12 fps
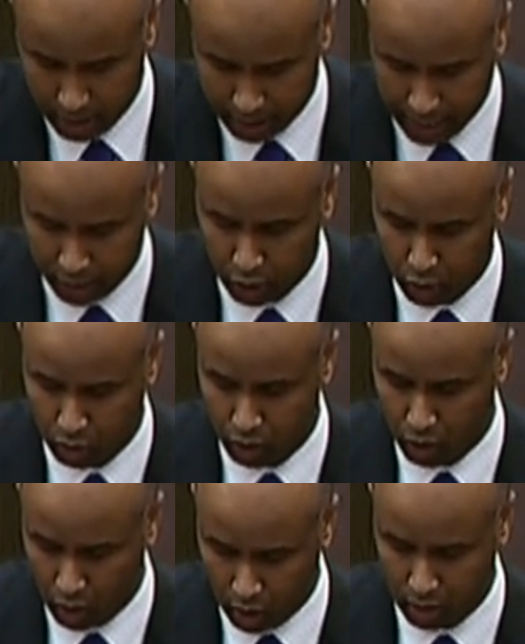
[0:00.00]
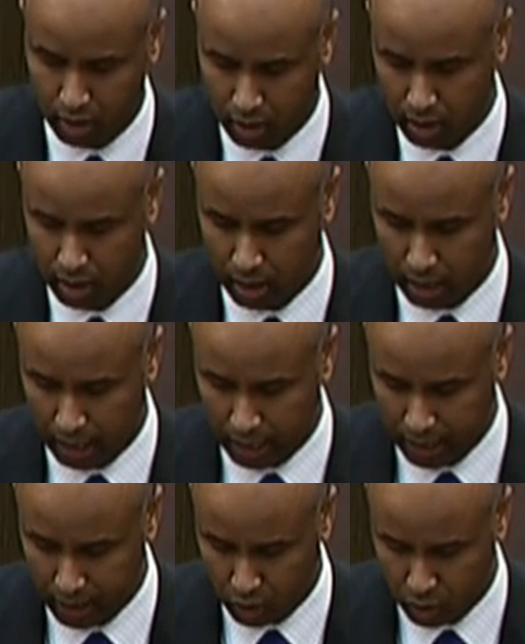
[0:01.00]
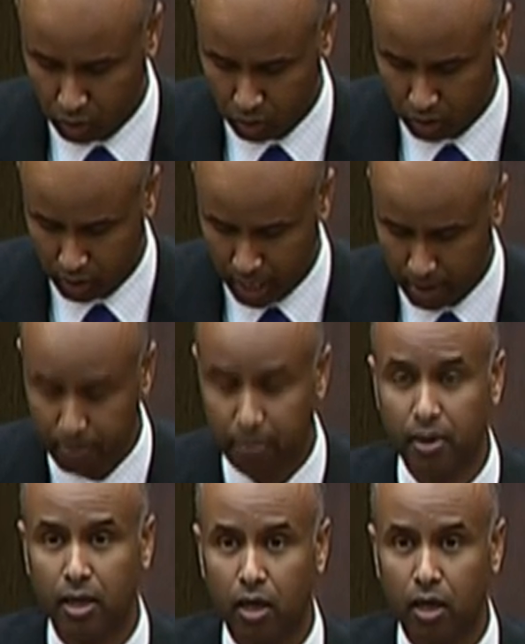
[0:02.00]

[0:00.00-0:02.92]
that should not lead to them